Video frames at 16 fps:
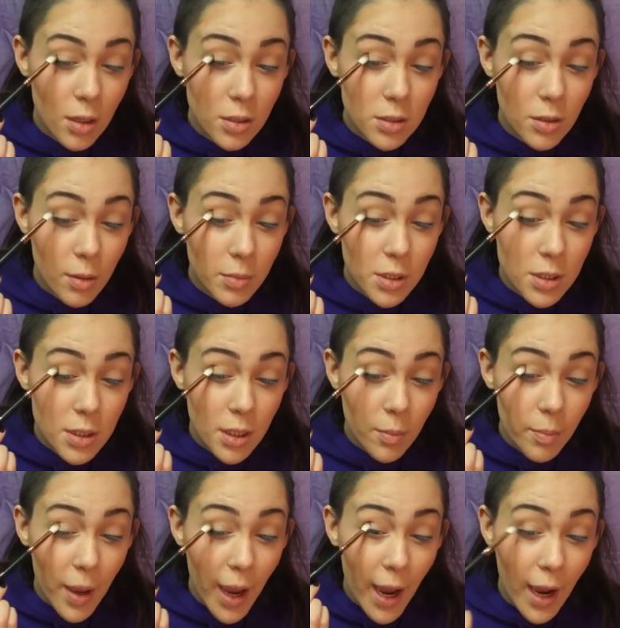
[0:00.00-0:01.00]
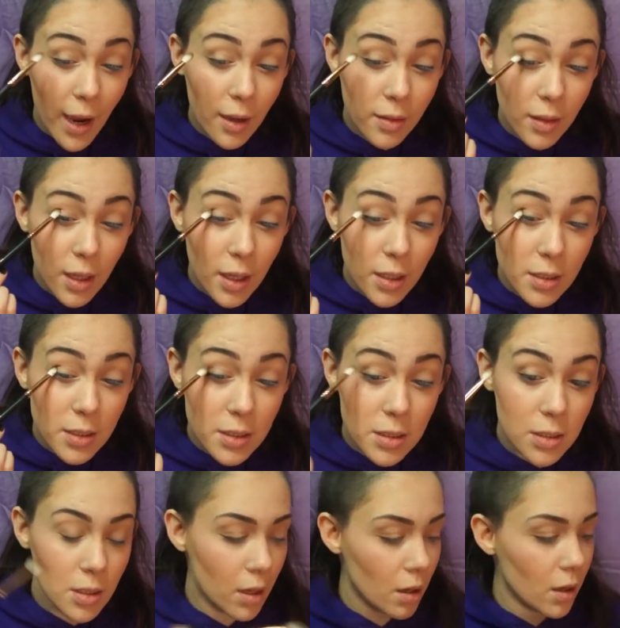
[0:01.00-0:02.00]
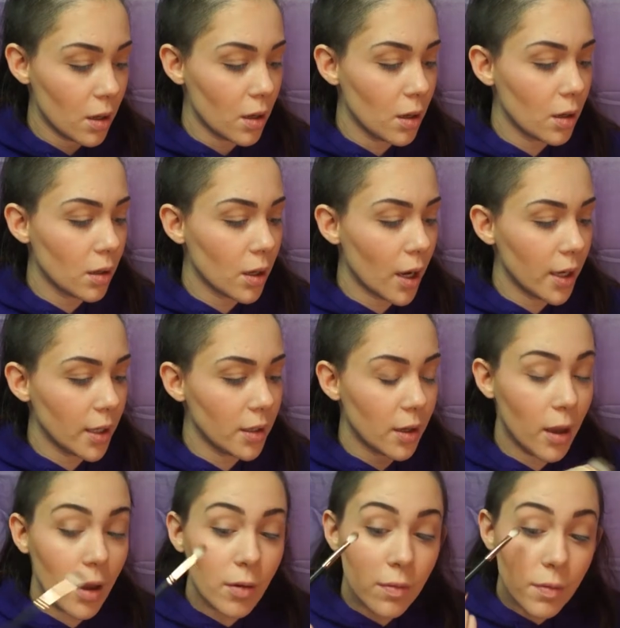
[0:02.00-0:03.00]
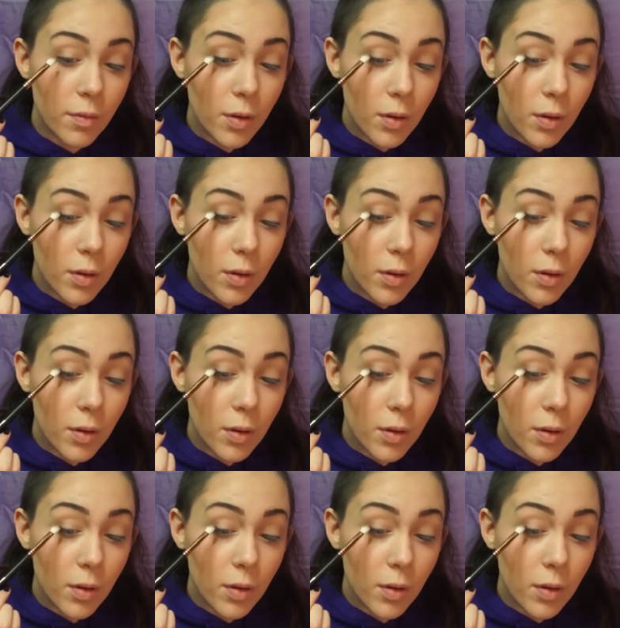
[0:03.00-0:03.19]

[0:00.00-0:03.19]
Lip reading: So I'm just going to pack this kind of